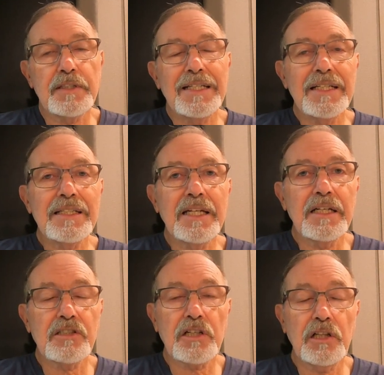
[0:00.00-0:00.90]
They didn't get
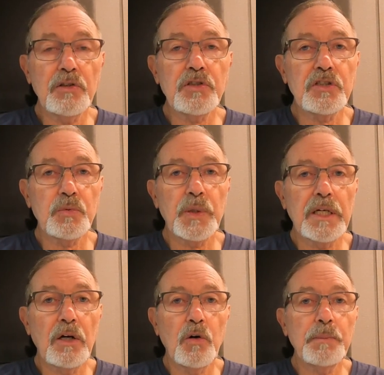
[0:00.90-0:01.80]
as close as we
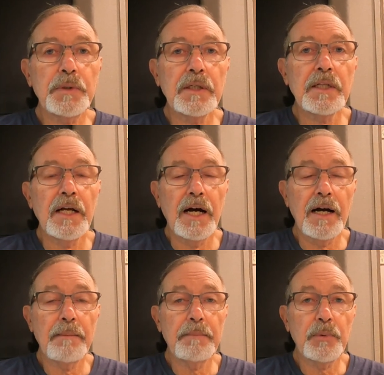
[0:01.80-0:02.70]
had hoped,
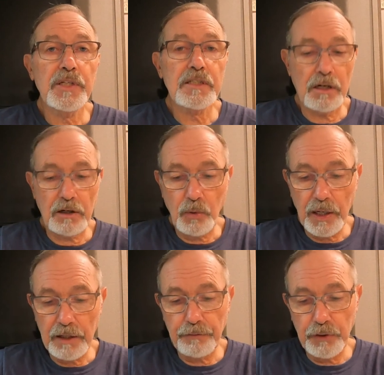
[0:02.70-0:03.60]
but we saw
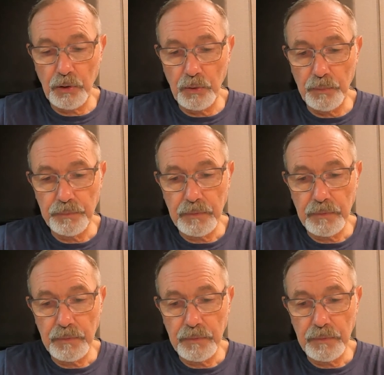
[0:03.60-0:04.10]
quite a few.